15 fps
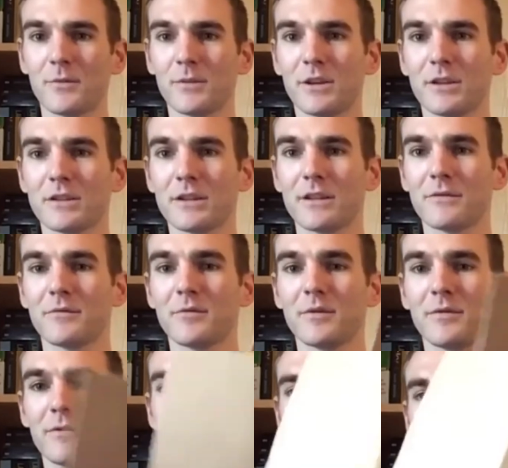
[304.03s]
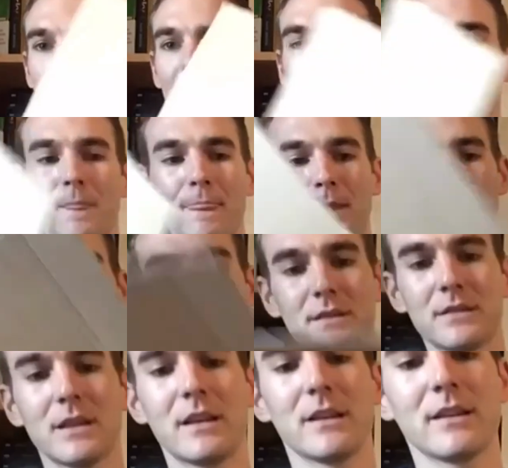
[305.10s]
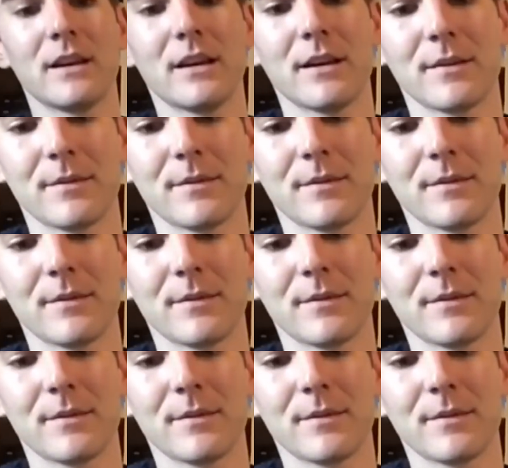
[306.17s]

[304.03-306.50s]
cut out from the front? Take that,